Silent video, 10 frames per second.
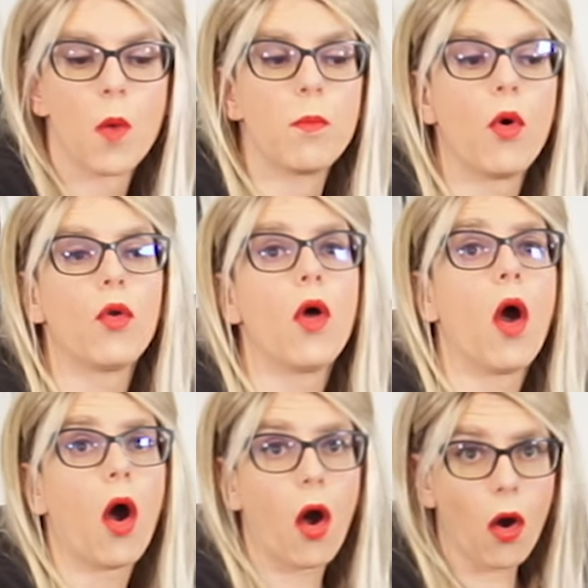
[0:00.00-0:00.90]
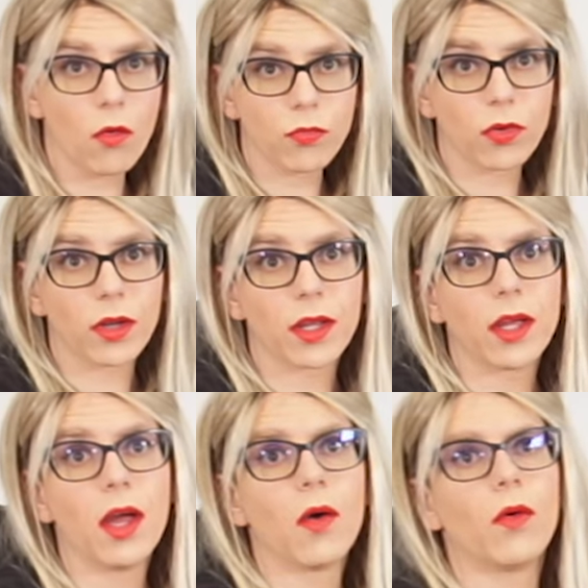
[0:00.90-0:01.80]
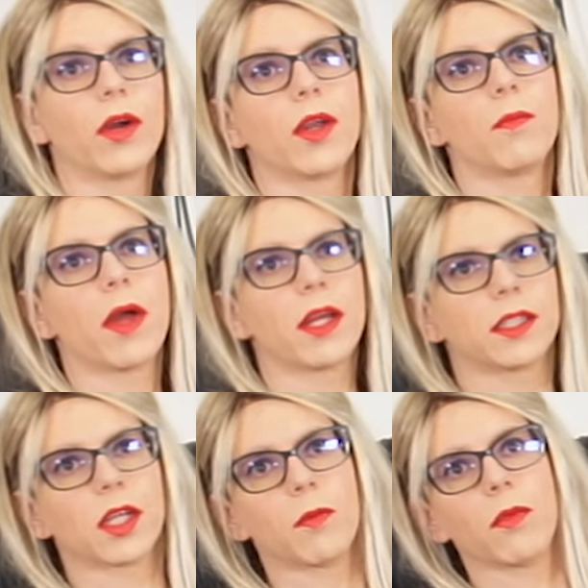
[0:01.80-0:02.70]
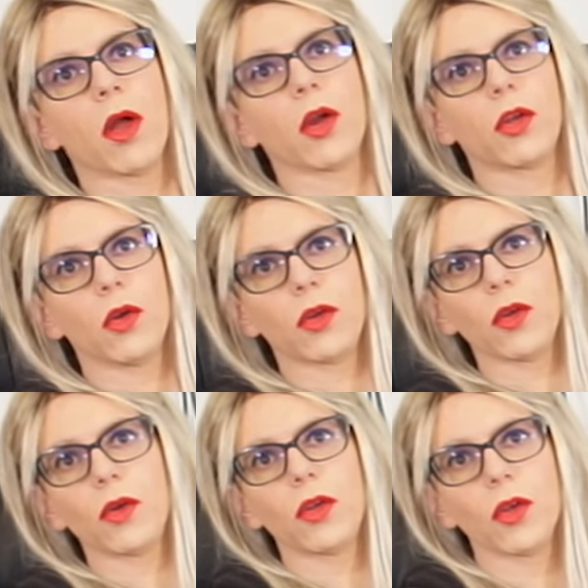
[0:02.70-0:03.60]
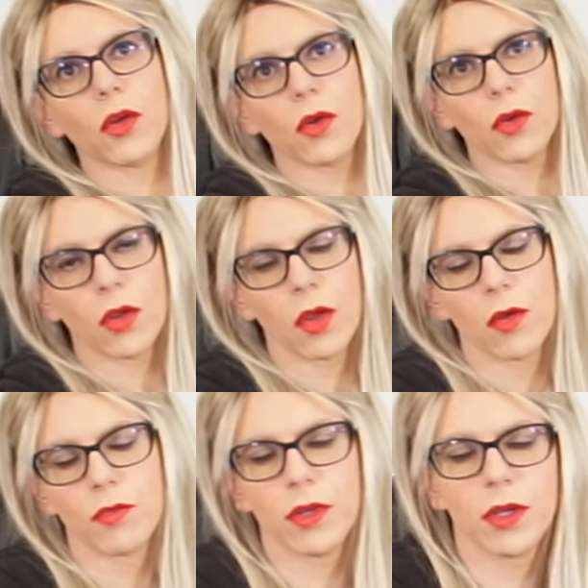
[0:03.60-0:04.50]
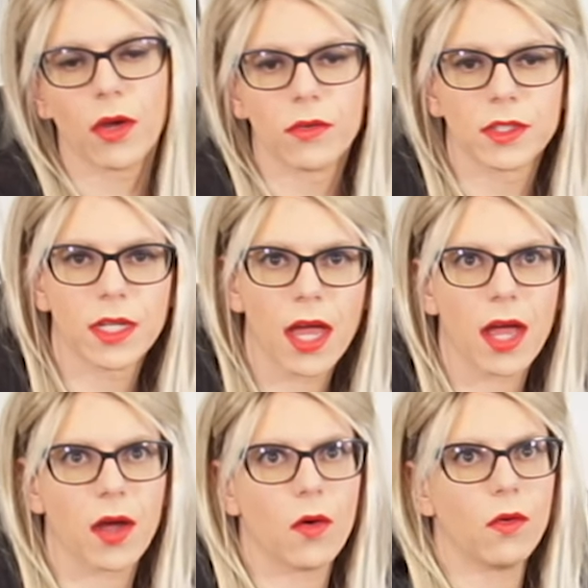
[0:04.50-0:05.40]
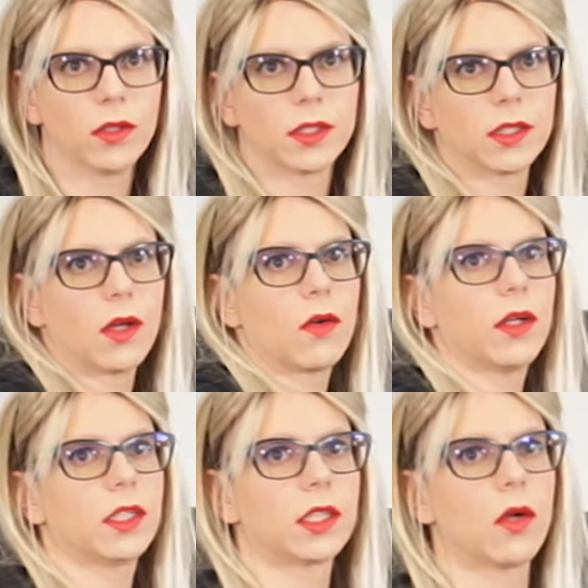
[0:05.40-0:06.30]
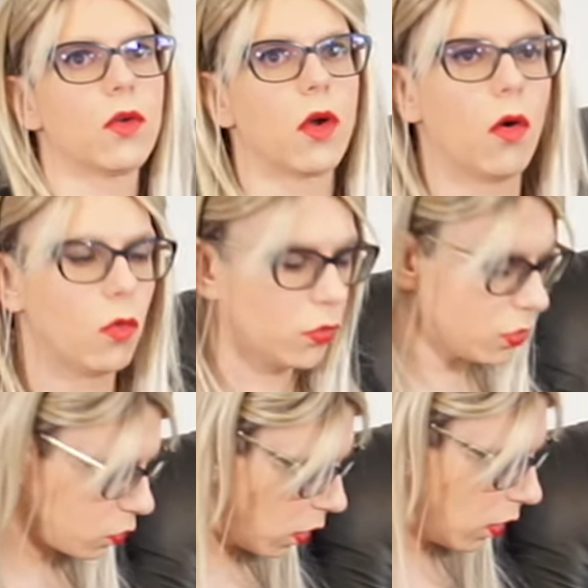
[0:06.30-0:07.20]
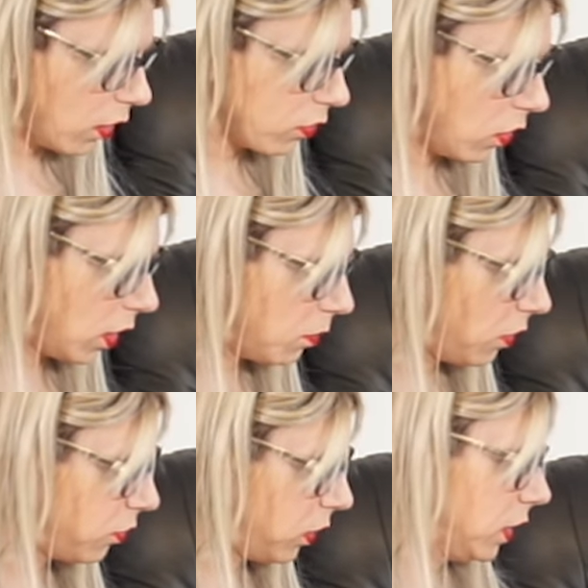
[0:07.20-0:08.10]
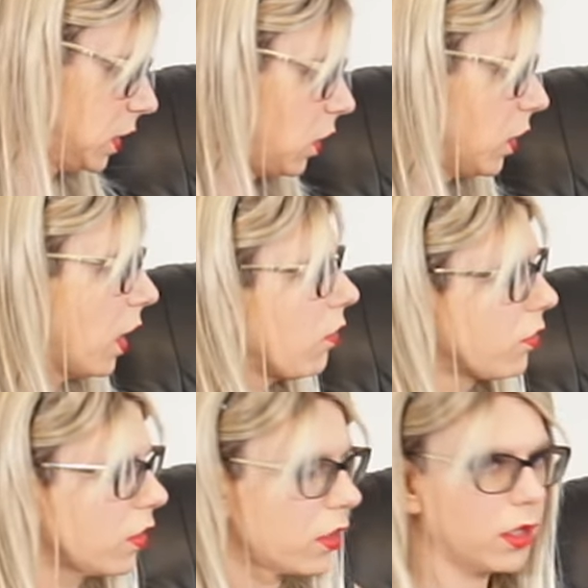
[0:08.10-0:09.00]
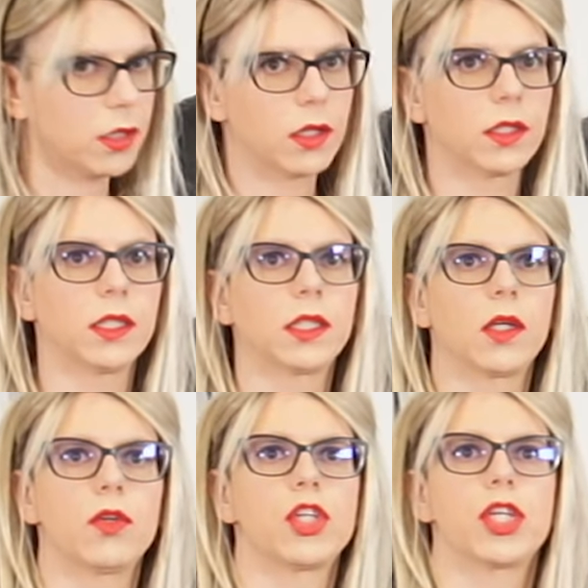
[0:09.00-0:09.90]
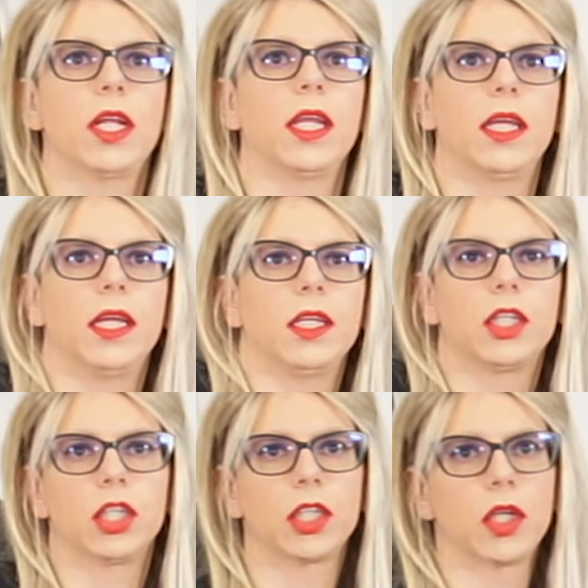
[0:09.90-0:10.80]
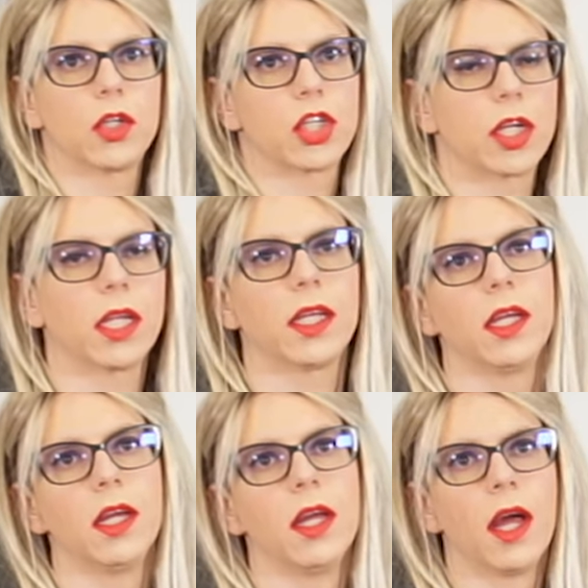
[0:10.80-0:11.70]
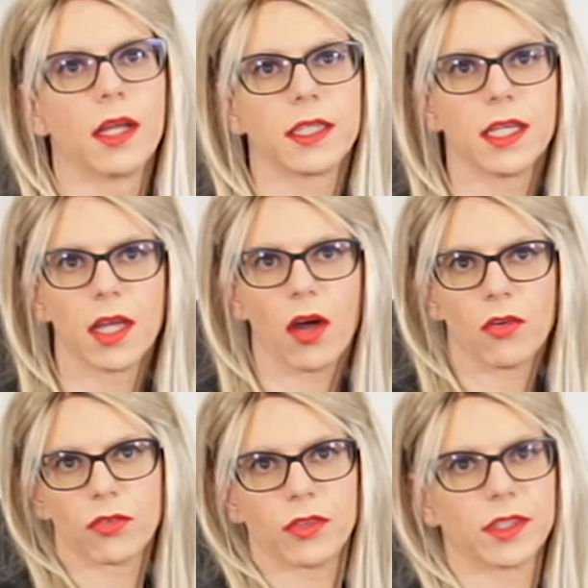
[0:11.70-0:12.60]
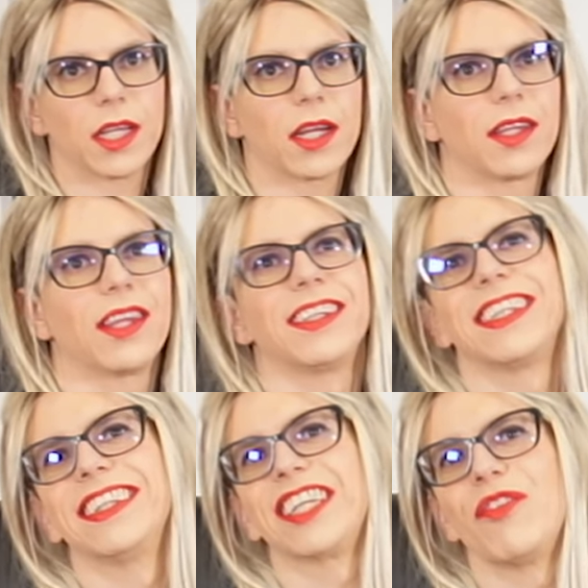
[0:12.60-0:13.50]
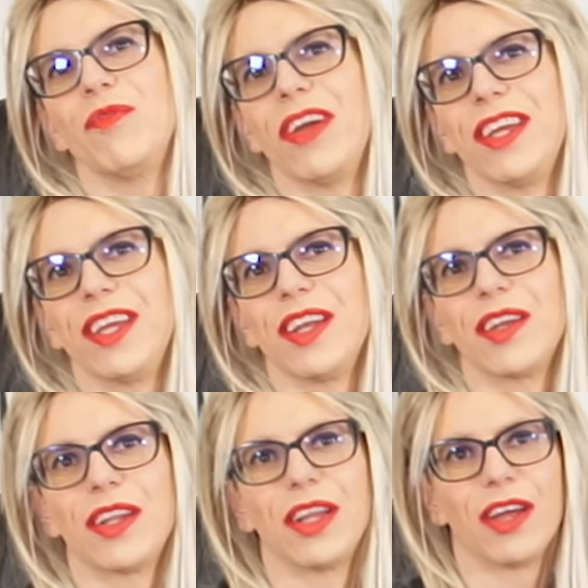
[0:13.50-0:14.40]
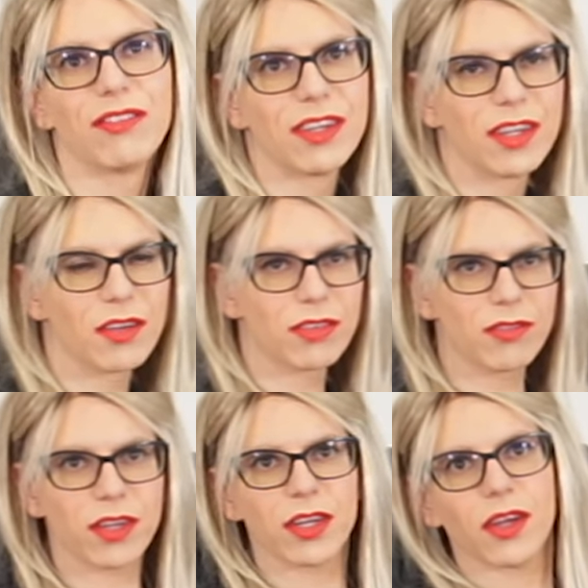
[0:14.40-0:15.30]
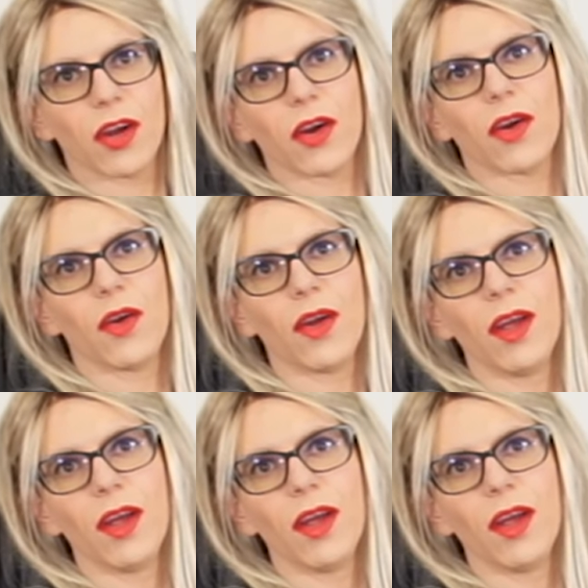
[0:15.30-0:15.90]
But hopefully we're going to make some cute videos now. So it's so cold as well, I've got like my fleece on and everything because it's so chilly. It's just so chilly. I'll take it off for a second though, since I'm making a lovely video.